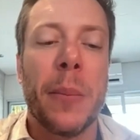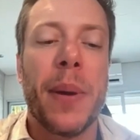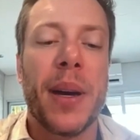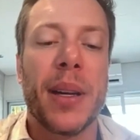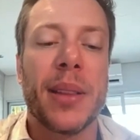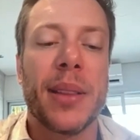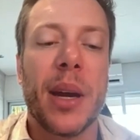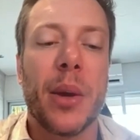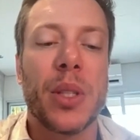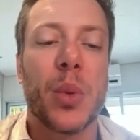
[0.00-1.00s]
But
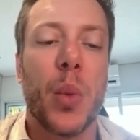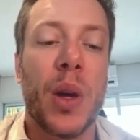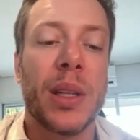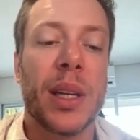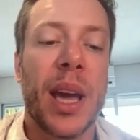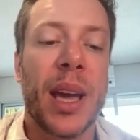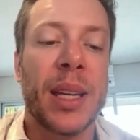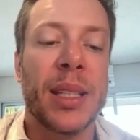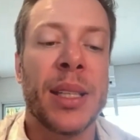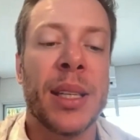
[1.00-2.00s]
there was one
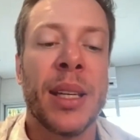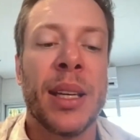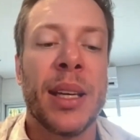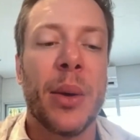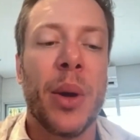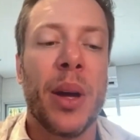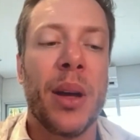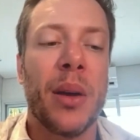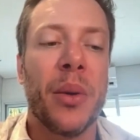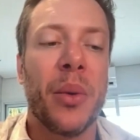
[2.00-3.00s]
case
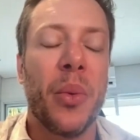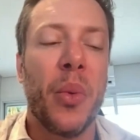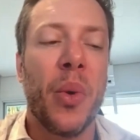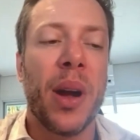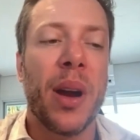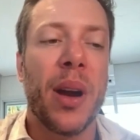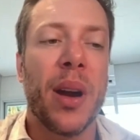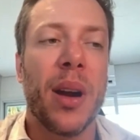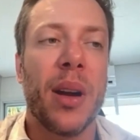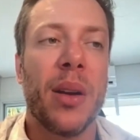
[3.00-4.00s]

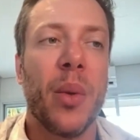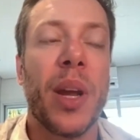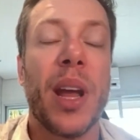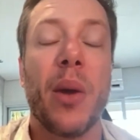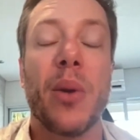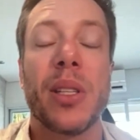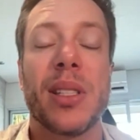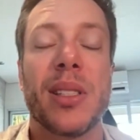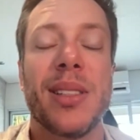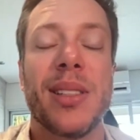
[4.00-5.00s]
where when I
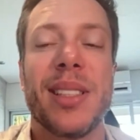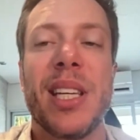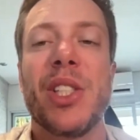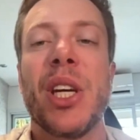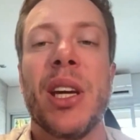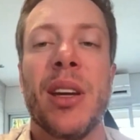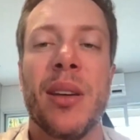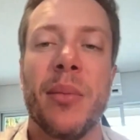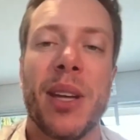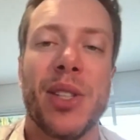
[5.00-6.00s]
was
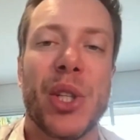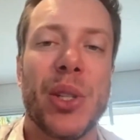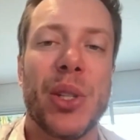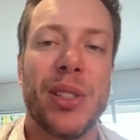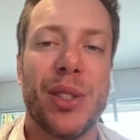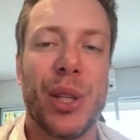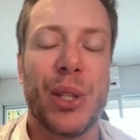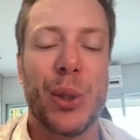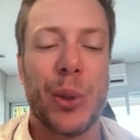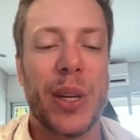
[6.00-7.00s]
teaching my student to
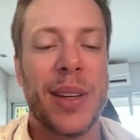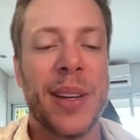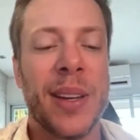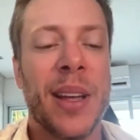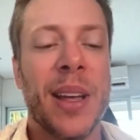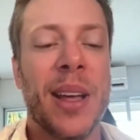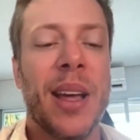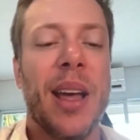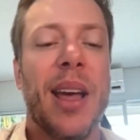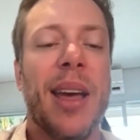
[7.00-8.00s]
do it,
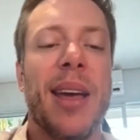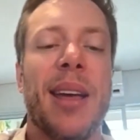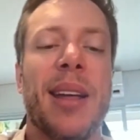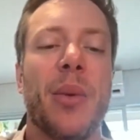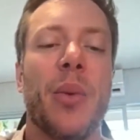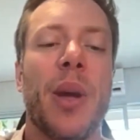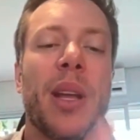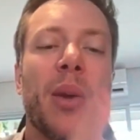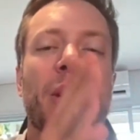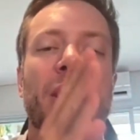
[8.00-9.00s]
and when
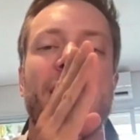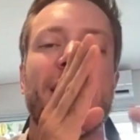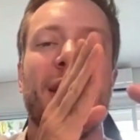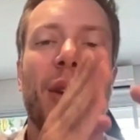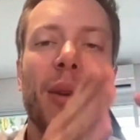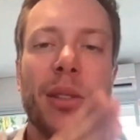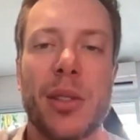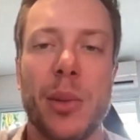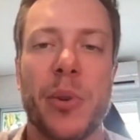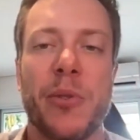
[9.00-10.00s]
he was going
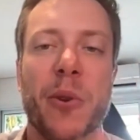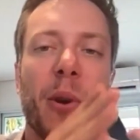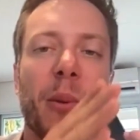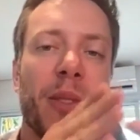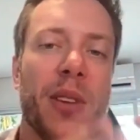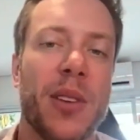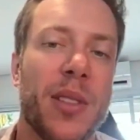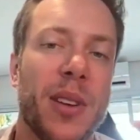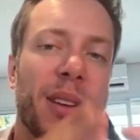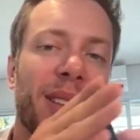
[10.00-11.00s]
to perform
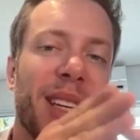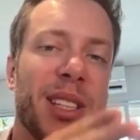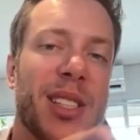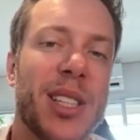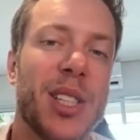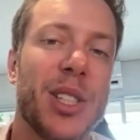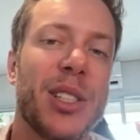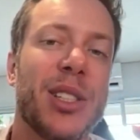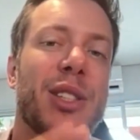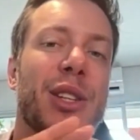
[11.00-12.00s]
the
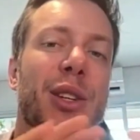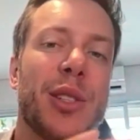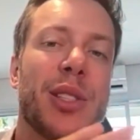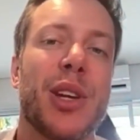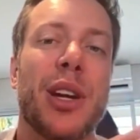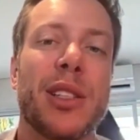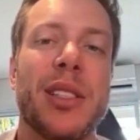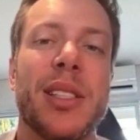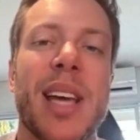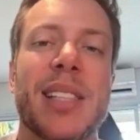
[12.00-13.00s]
incision to start
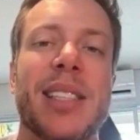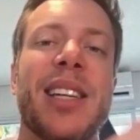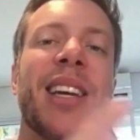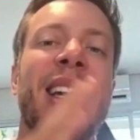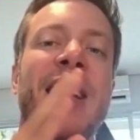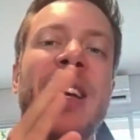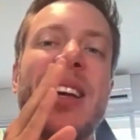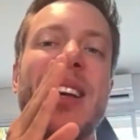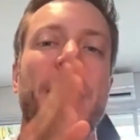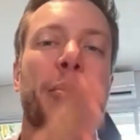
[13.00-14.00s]
dissecting,
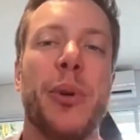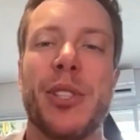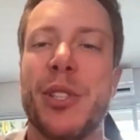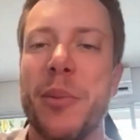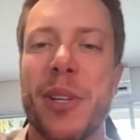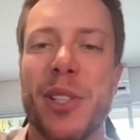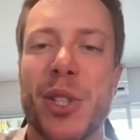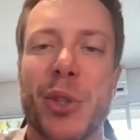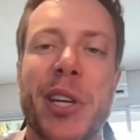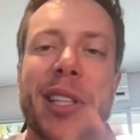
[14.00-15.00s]
he put too much
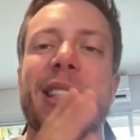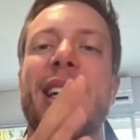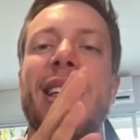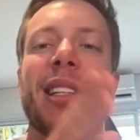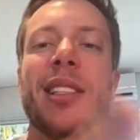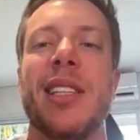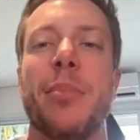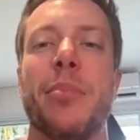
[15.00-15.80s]
strength and then he